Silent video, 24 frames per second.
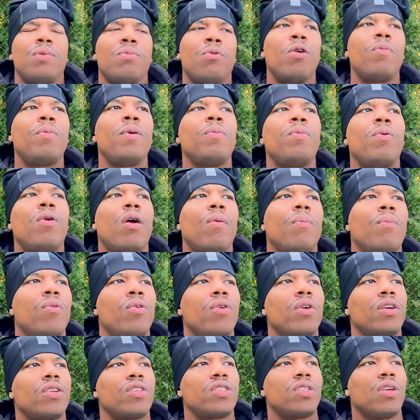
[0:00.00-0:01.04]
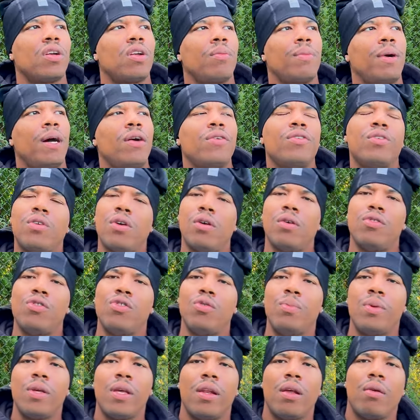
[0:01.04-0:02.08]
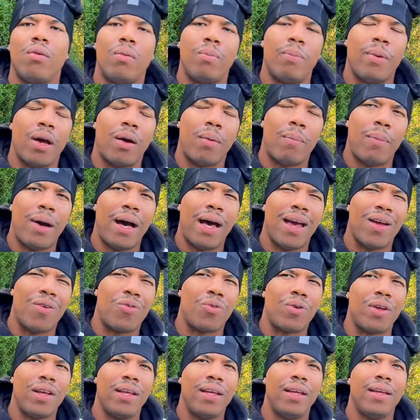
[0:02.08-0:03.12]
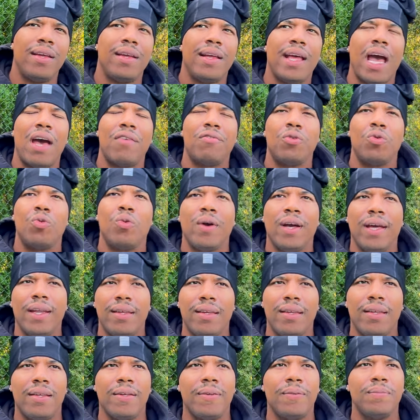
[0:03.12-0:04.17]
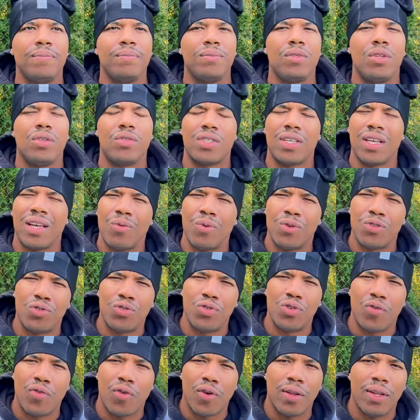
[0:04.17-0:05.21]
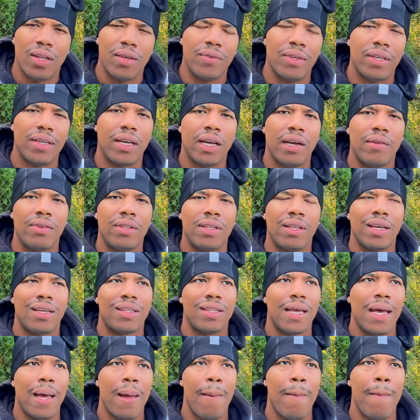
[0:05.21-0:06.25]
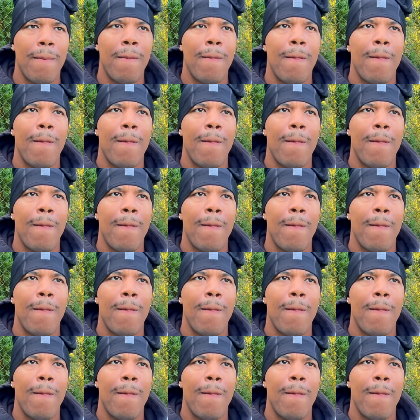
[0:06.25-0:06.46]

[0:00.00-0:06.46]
More people are more concerned about, you know, you being able to buy a ring, have a wedding, you know, saying what you do for a living, everything like that.